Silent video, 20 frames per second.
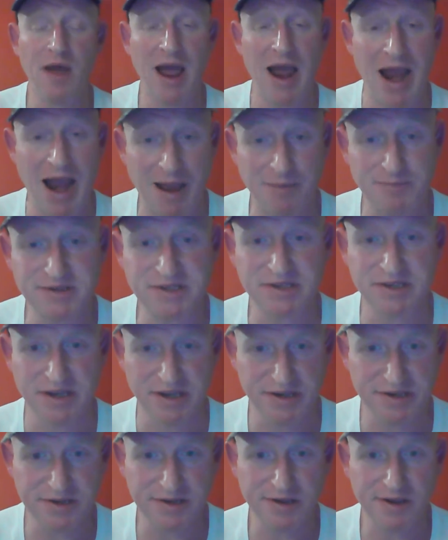
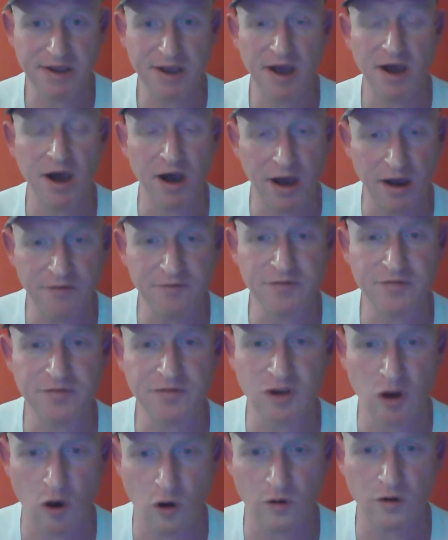absent of
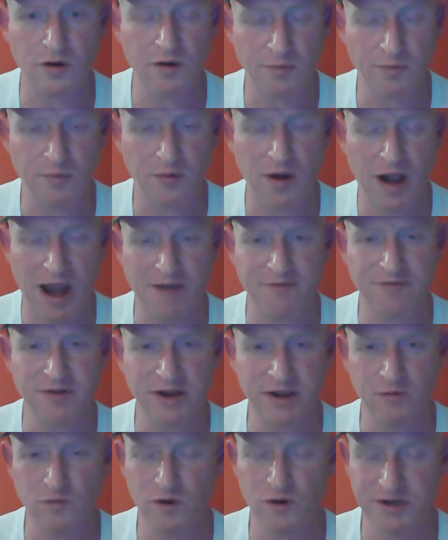total
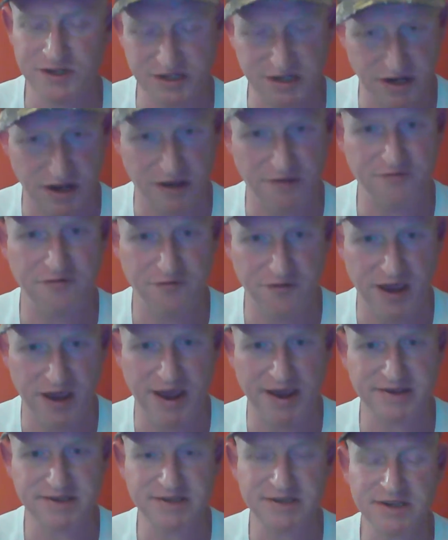depravity, which
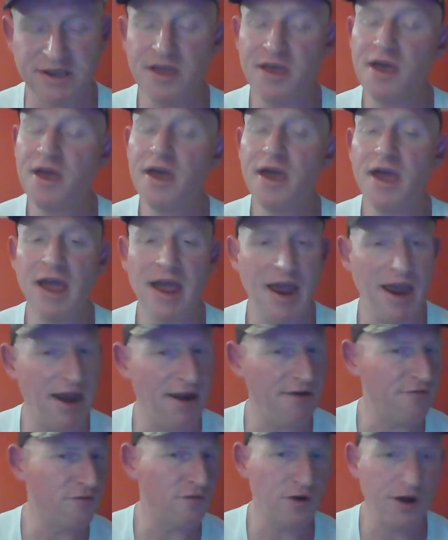affects
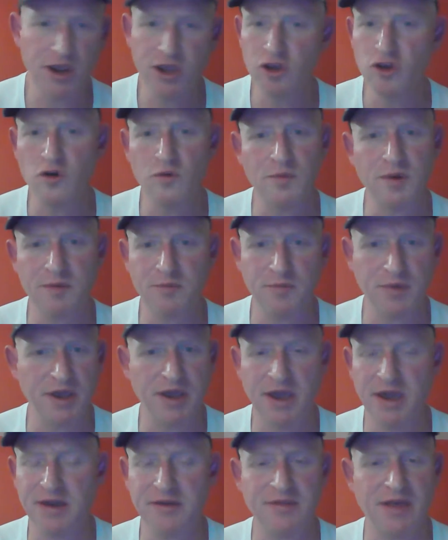every human
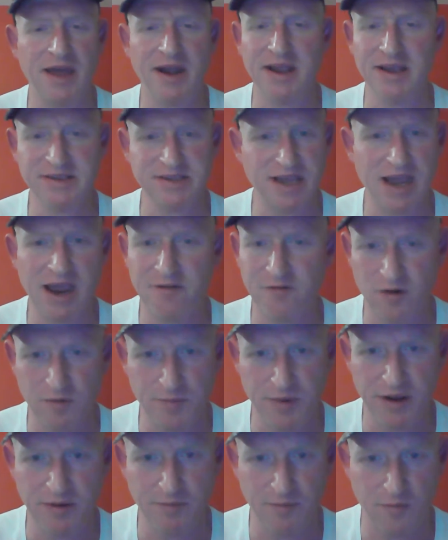being that has ever
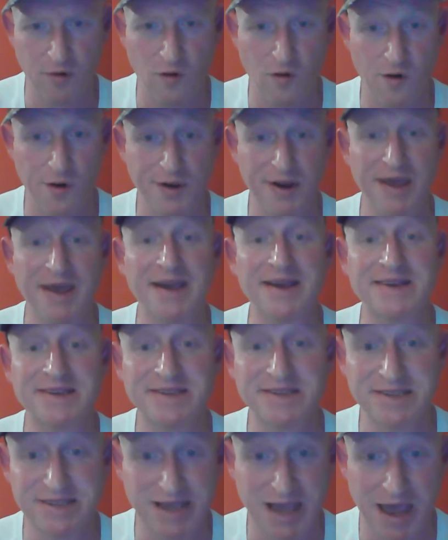been born
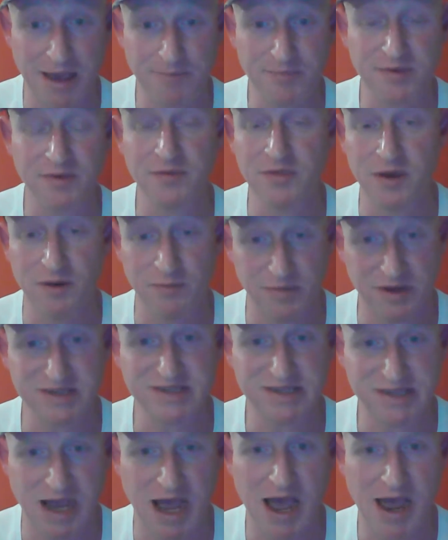except the
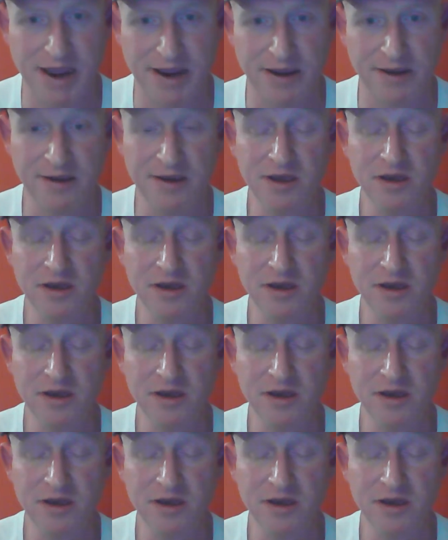Messiah.